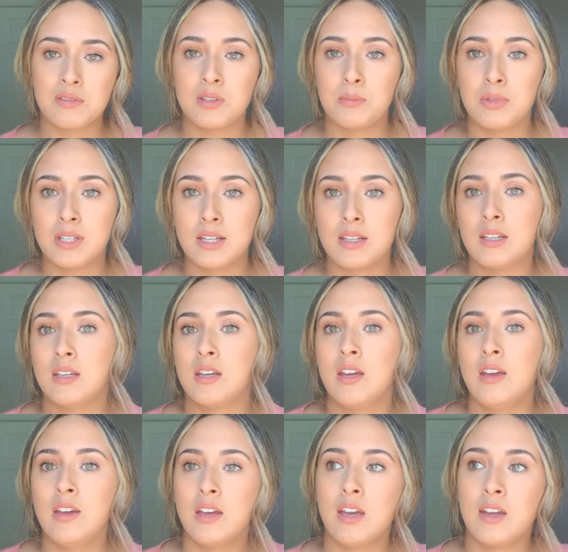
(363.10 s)
the bleeding.
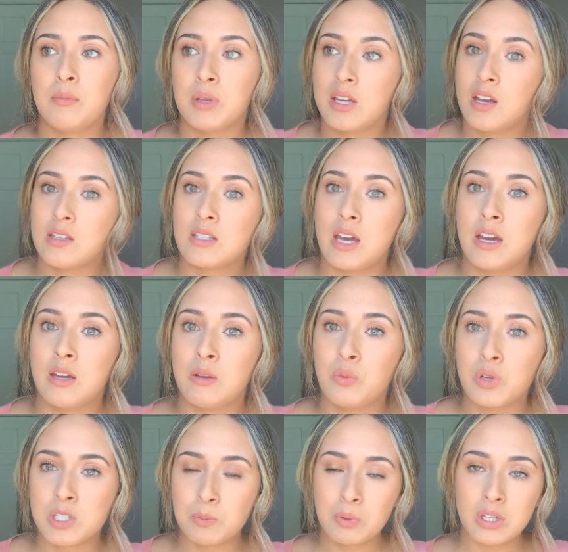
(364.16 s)
And because I
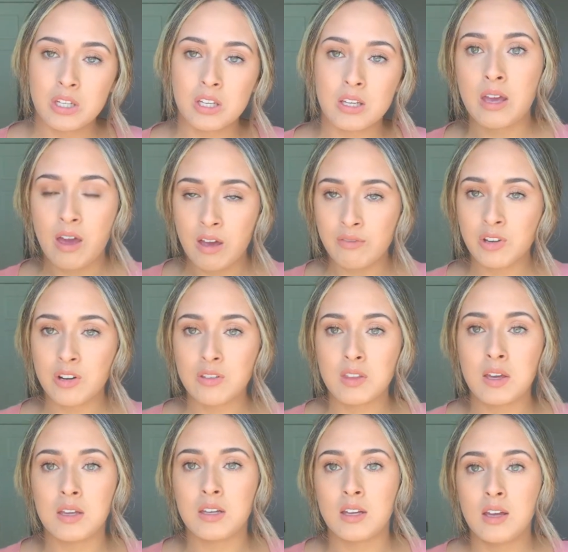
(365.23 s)
was bleeding heavier
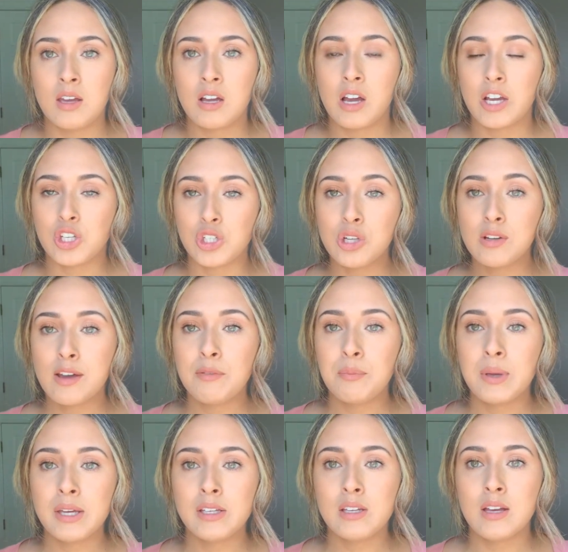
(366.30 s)
than I should have
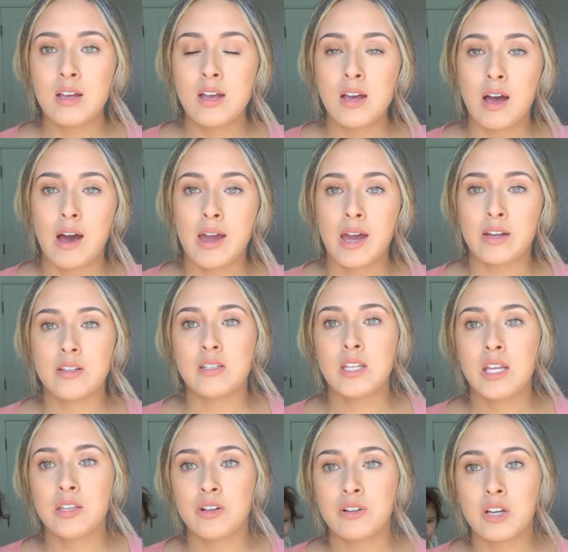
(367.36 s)
been, I had to stay
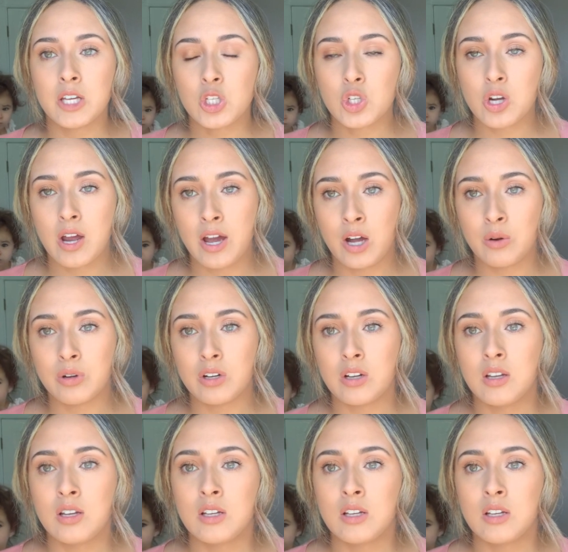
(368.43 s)
there an extra hour.